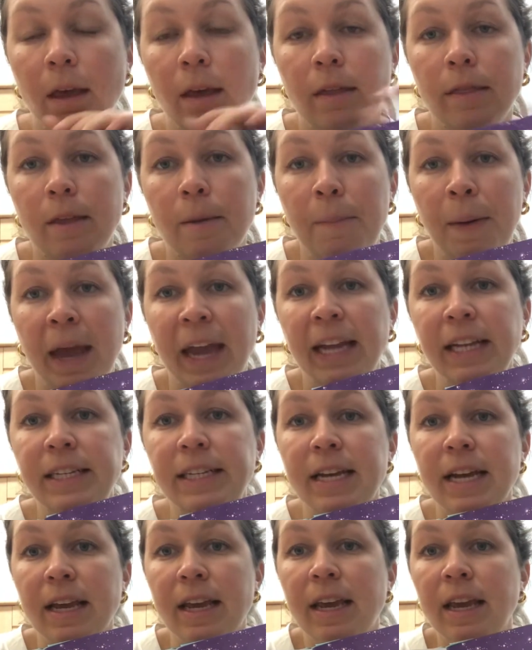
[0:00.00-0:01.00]
The
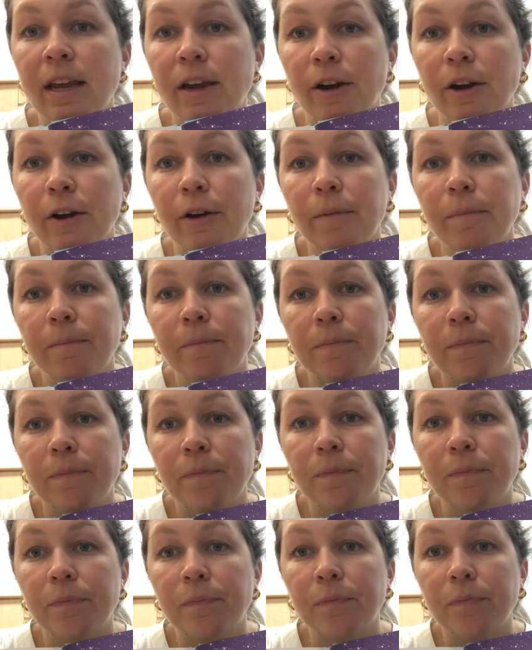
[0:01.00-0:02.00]
painting here
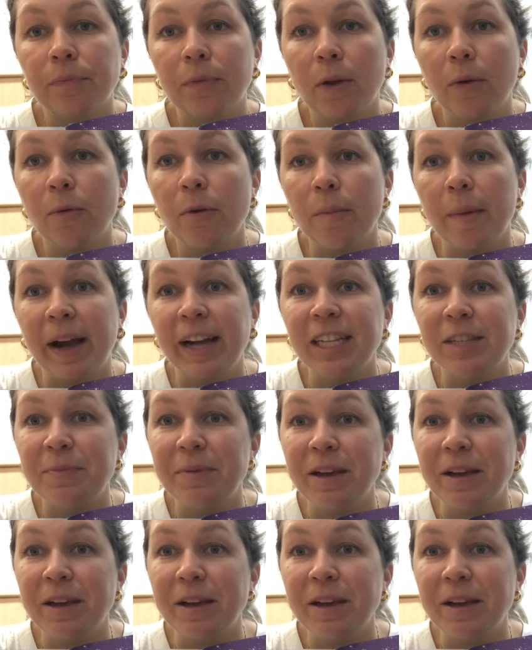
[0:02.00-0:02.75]
reminds